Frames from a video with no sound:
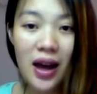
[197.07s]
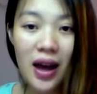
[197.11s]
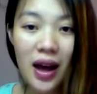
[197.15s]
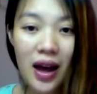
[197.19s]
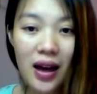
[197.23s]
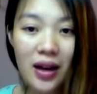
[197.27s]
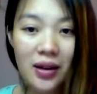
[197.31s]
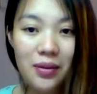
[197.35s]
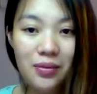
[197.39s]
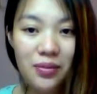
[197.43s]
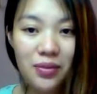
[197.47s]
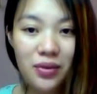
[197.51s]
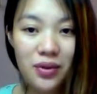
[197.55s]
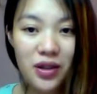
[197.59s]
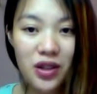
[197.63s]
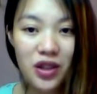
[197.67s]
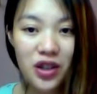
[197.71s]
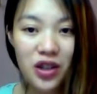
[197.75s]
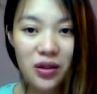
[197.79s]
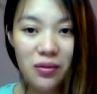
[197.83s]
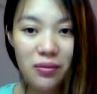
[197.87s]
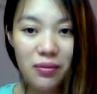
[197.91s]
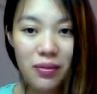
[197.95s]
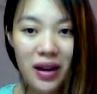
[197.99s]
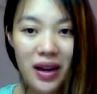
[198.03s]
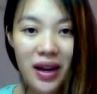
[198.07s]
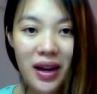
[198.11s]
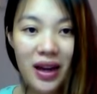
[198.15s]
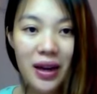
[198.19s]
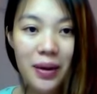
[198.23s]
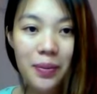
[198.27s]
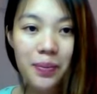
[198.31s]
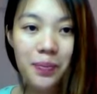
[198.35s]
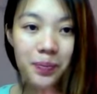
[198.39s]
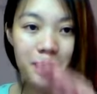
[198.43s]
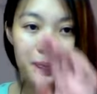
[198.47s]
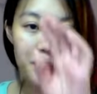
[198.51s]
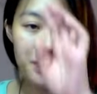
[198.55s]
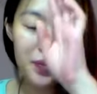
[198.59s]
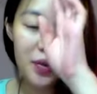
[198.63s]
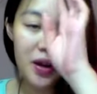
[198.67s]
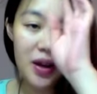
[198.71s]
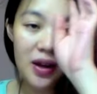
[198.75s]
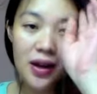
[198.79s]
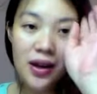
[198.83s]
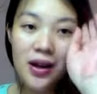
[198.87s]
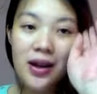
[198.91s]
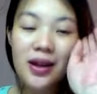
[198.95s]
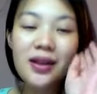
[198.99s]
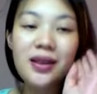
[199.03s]
To me,
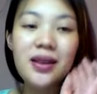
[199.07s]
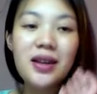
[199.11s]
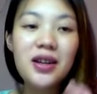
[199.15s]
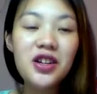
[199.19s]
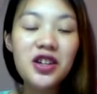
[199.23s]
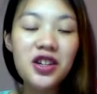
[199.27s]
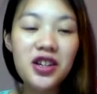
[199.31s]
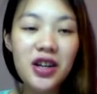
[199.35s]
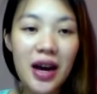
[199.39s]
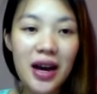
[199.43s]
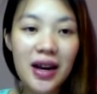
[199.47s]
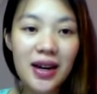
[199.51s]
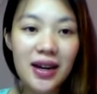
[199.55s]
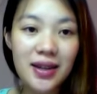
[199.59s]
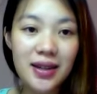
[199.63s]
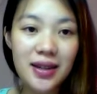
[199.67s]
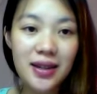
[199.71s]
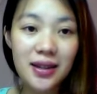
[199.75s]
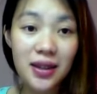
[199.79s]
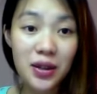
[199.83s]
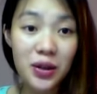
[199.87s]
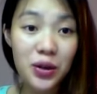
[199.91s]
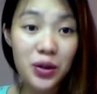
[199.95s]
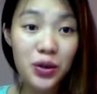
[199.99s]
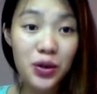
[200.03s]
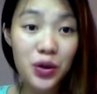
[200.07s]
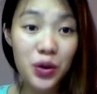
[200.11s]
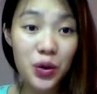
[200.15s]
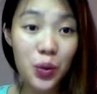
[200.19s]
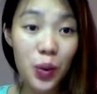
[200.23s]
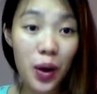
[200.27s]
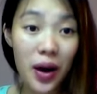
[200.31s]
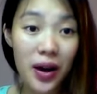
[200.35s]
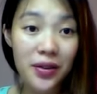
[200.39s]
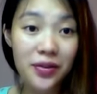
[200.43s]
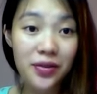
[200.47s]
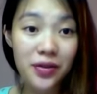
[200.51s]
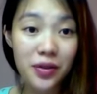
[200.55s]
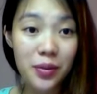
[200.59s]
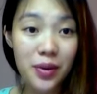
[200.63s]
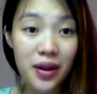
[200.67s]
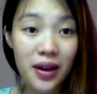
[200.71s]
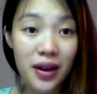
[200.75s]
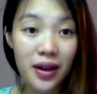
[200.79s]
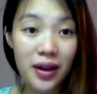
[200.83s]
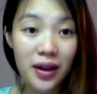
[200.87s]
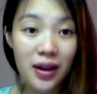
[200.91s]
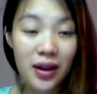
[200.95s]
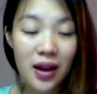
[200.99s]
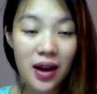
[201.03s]
the shade is a little too white for me.
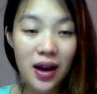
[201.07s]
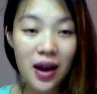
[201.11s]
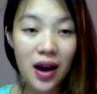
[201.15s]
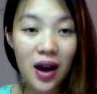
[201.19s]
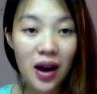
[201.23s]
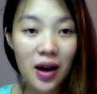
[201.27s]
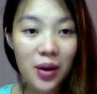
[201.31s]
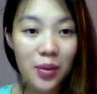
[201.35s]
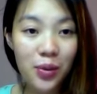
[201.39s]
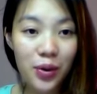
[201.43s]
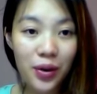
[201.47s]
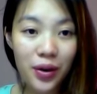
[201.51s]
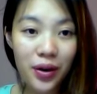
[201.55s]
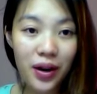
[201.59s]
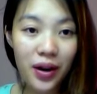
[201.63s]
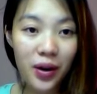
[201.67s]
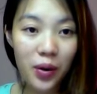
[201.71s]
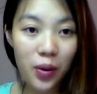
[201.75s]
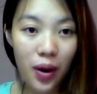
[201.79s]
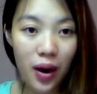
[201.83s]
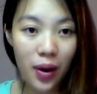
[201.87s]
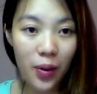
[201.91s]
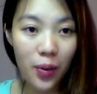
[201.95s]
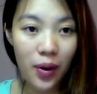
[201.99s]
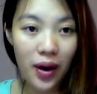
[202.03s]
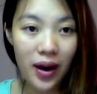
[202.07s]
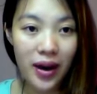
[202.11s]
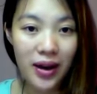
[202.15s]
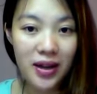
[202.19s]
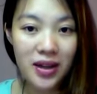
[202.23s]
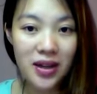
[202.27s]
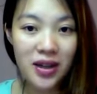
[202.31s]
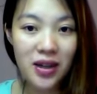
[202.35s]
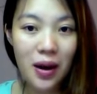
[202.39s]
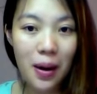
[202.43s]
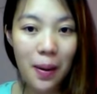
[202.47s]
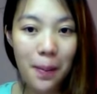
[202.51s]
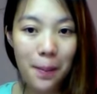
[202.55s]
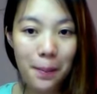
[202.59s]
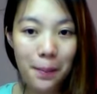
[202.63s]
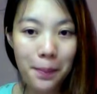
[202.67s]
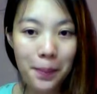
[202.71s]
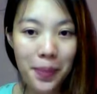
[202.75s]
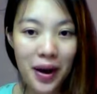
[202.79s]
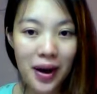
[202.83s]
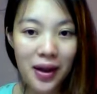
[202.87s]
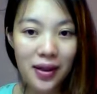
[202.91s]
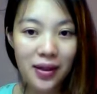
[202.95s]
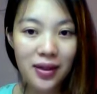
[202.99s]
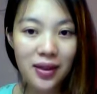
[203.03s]
I'm already quite white,
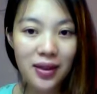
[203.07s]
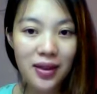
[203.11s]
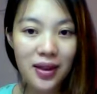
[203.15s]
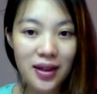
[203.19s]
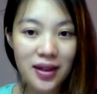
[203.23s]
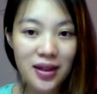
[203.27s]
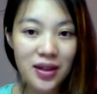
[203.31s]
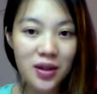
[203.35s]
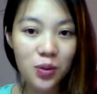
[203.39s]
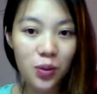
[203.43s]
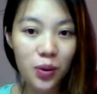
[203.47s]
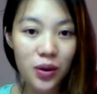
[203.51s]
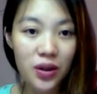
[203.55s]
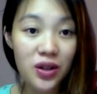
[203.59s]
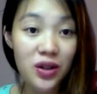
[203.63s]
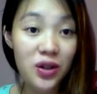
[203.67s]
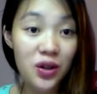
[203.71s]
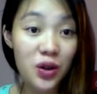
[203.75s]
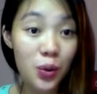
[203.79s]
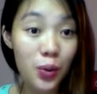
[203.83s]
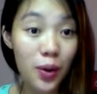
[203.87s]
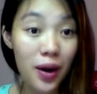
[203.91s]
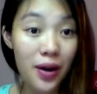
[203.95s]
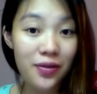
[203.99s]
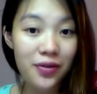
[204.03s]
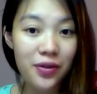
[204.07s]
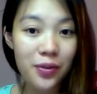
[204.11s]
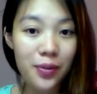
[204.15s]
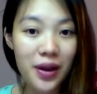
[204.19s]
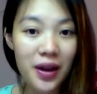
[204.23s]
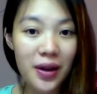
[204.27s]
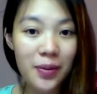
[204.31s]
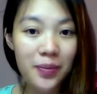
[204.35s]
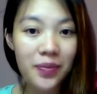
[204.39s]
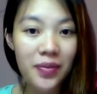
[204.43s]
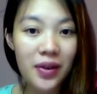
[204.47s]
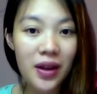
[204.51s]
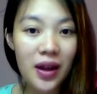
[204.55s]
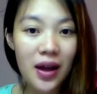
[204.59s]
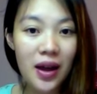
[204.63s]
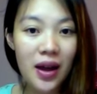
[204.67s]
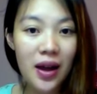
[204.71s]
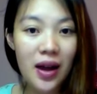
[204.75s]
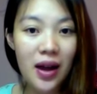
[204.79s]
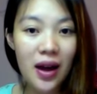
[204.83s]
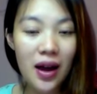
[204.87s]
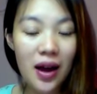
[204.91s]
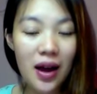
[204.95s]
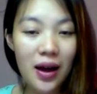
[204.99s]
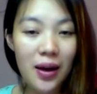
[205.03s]
but this was too white for me.
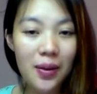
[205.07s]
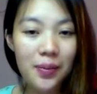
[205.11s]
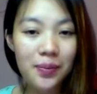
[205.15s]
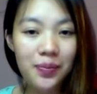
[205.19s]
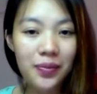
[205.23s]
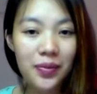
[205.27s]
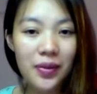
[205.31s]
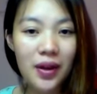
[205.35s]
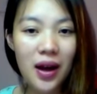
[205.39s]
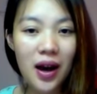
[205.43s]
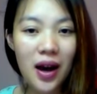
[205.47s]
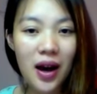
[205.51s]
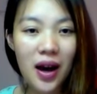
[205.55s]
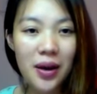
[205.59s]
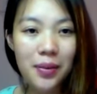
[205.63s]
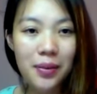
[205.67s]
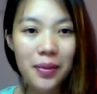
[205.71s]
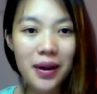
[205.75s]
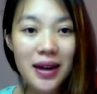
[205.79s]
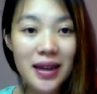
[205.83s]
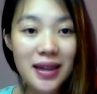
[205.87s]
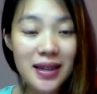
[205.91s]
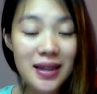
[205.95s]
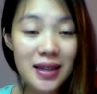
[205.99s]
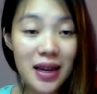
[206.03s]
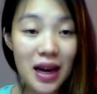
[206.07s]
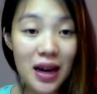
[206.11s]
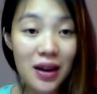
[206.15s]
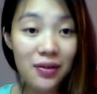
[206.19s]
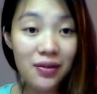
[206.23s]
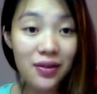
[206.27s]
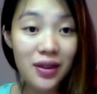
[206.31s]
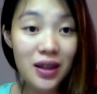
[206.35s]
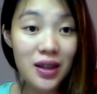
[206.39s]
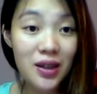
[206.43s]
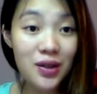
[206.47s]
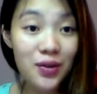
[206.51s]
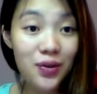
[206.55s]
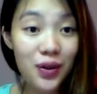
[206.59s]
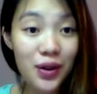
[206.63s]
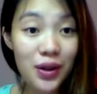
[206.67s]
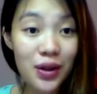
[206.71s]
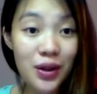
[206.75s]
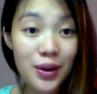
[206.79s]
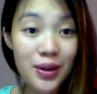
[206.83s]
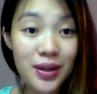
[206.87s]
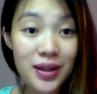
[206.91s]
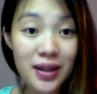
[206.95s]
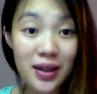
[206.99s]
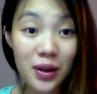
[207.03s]
I might save this for
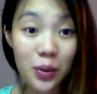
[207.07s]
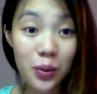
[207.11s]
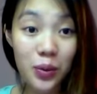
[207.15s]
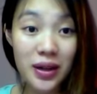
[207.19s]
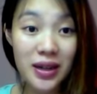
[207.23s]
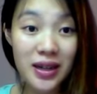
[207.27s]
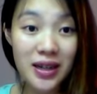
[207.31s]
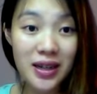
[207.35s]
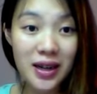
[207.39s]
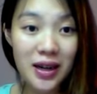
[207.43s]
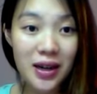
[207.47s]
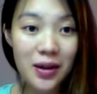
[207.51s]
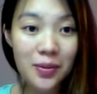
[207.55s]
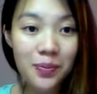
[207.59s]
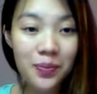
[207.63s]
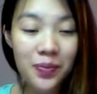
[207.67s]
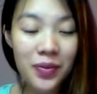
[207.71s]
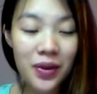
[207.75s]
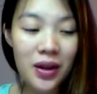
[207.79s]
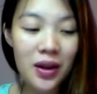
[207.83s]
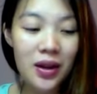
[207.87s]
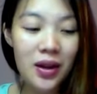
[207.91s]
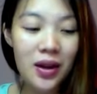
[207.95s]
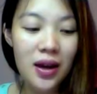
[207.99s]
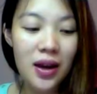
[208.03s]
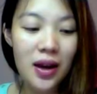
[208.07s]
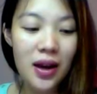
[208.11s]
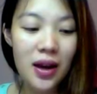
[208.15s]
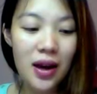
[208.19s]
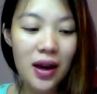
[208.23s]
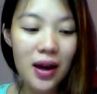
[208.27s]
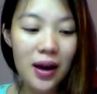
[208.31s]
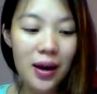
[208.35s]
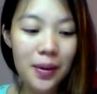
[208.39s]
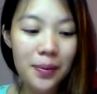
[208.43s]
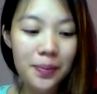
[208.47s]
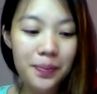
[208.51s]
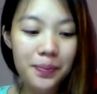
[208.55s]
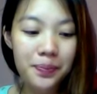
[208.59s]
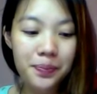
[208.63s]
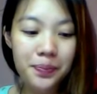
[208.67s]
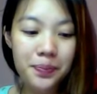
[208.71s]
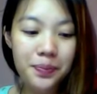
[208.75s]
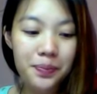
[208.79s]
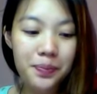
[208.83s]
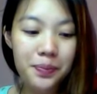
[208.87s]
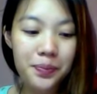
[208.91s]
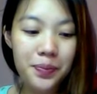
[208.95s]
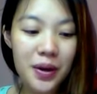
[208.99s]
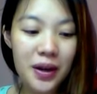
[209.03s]
use in the winter,
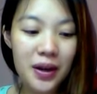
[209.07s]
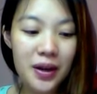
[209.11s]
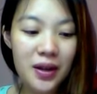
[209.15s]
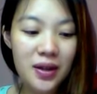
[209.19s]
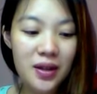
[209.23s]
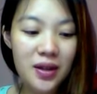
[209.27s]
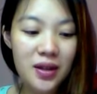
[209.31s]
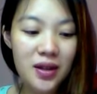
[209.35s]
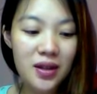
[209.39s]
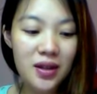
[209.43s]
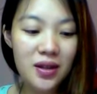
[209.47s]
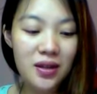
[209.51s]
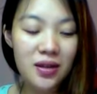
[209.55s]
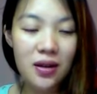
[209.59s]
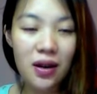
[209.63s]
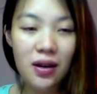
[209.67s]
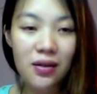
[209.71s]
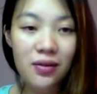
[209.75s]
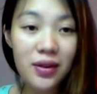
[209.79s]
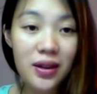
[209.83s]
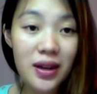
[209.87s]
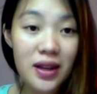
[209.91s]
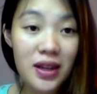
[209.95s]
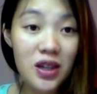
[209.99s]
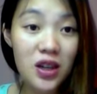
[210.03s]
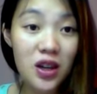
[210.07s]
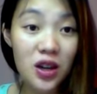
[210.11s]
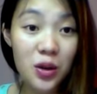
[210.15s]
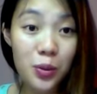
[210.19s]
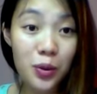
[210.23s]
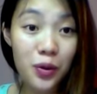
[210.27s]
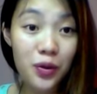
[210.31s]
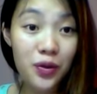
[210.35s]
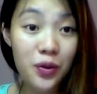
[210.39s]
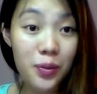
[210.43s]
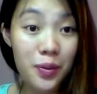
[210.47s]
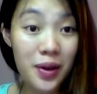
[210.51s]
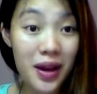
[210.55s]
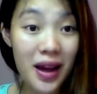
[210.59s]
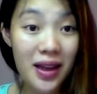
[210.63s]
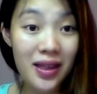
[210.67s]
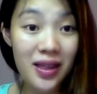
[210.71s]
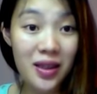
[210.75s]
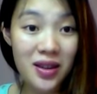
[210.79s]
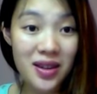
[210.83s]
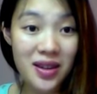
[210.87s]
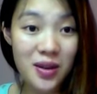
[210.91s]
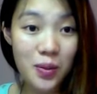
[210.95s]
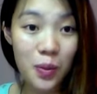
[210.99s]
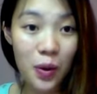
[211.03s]
but it's not really suitable for me at
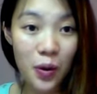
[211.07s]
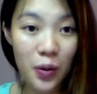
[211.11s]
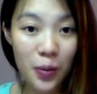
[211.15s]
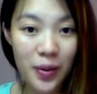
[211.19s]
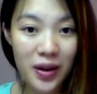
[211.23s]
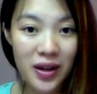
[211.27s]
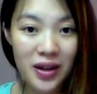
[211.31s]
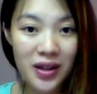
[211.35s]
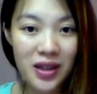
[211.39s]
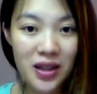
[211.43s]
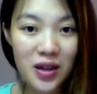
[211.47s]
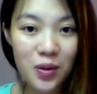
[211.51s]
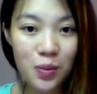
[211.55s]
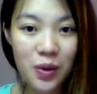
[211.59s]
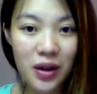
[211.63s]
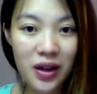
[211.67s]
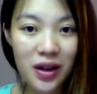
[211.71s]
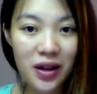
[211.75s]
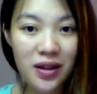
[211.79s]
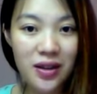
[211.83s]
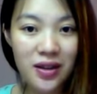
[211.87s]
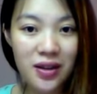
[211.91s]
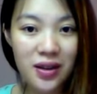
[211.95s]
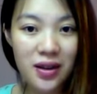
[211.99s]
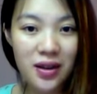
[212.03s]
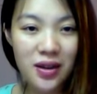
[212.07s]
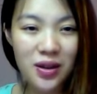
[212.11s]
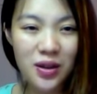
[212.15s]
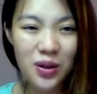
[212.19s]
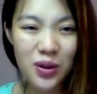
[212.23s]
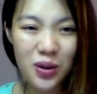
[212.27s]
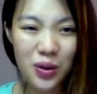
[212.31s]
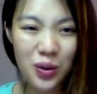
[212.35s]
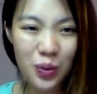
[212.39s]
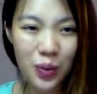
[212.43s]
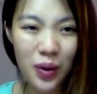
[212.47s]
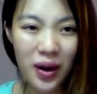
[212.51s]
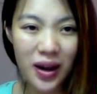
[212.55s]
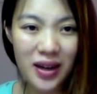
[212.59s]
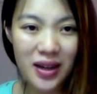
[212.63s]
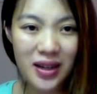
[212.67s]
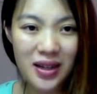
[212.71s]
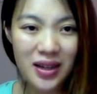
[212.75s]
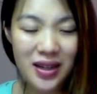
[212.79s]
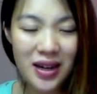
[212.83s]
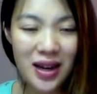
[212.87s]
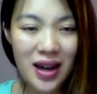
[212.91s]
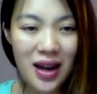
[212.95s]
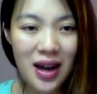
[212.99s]
this moment because it is too white.